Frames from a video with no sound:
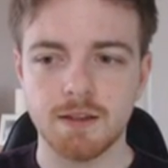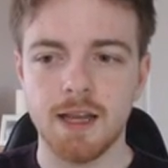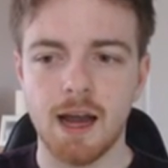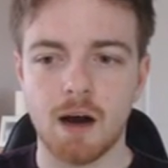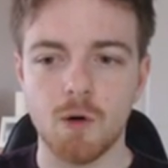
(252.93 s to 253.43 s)

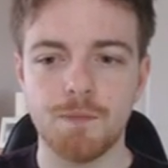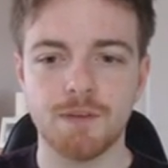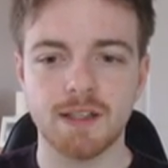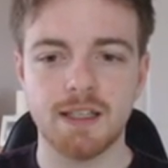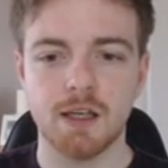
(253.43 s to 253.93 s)
yeah,
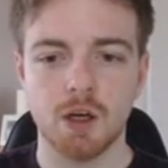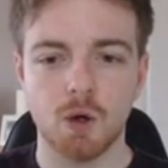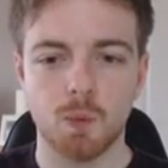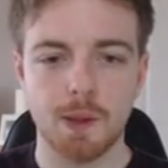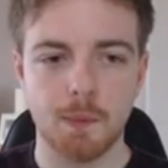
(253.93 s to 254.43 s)
hopefully
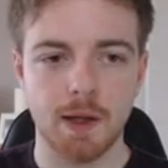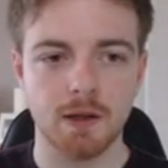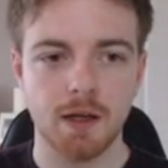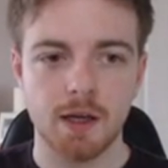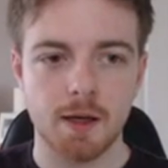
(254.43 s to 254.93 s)
we
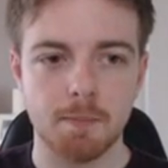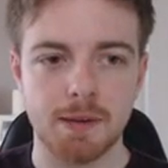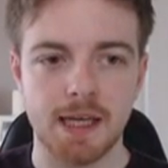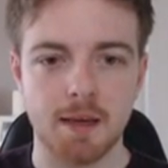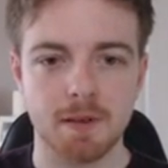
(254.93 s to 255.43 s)
will
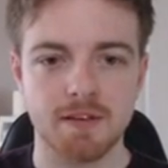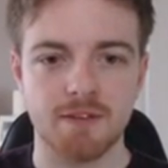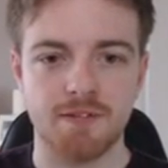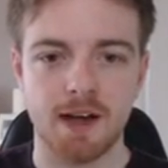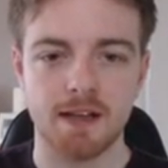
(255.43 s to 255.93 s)
be able
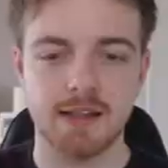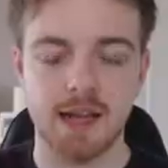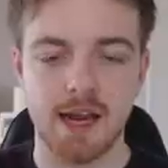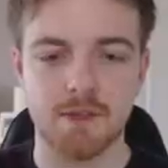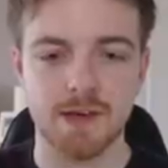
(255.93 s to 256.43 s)
to find
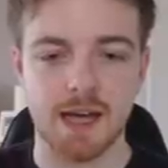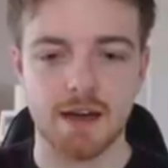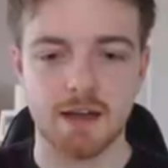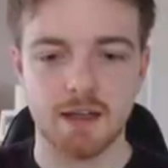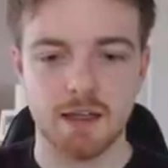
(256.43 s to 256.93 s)
the
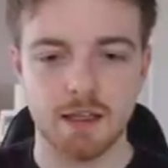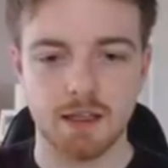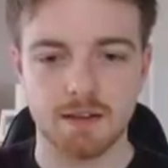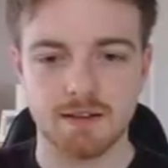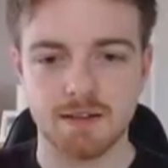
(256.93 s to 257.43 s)
area.
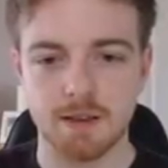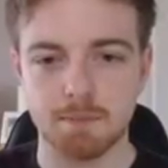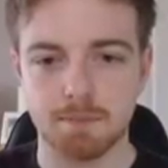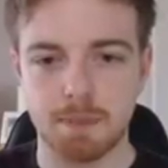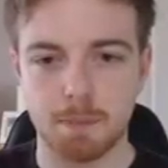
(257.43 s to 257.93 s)
Uh, let's see,
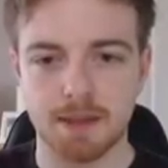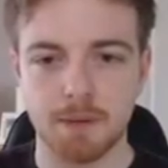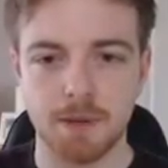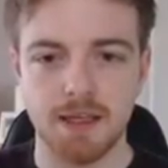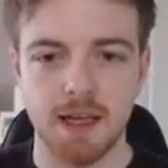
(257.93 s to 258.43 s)
pop it
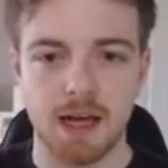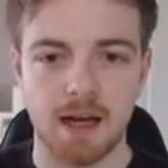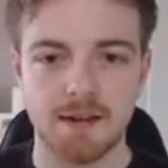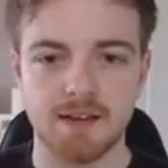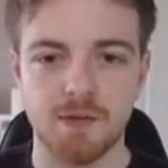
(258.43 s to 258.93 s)
that way.
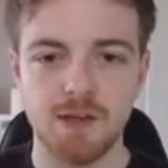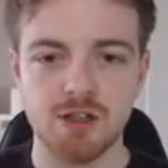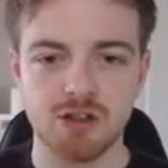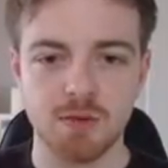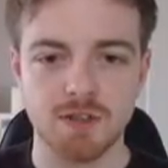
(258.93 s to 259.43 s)
And uh, we
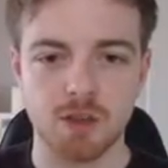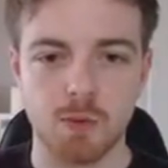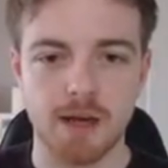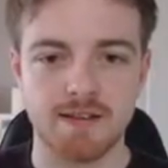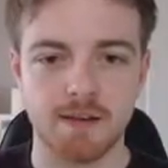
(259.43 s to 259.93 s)
just come to the
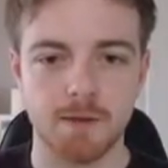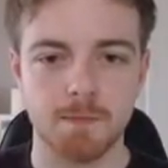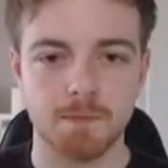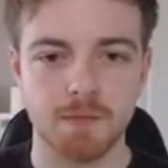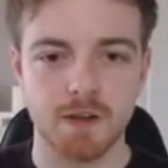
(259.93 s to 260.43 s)
right here.
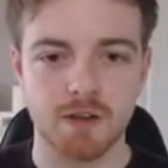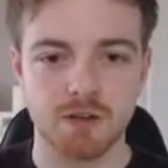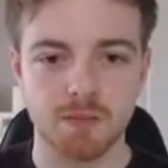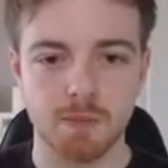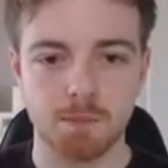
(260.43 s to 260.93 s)

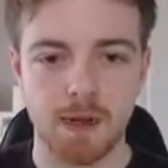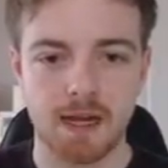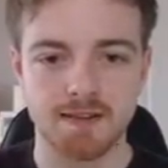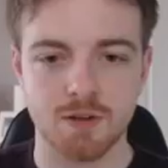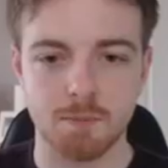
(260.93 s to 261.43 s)
Just
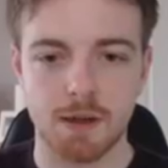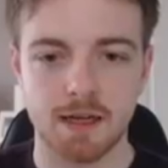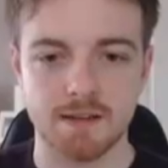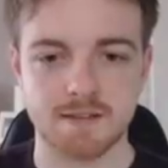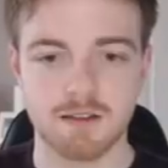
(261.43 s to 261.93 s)
pass on
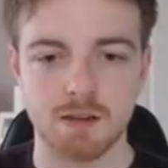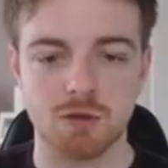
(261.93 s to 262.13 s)
by this little